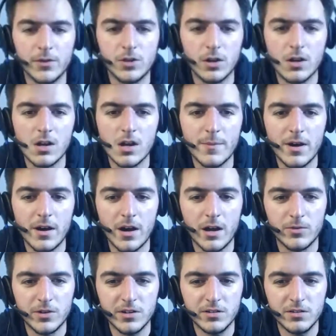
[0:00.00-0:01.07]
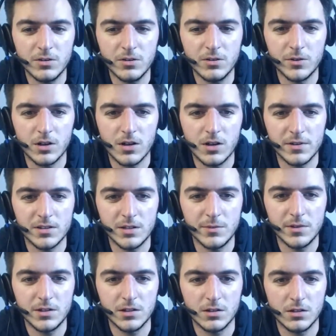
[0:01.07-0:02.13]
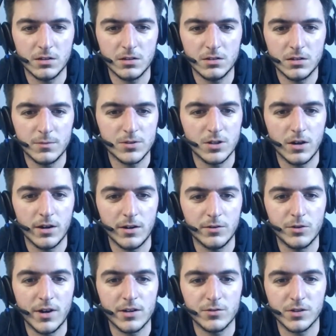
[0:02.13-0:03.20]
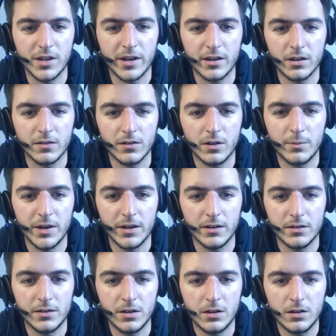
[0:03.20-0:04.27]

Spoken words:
are we talking about Henry or are we talking about Team IndyCar? I'm sorry, you guys were lagging on my end.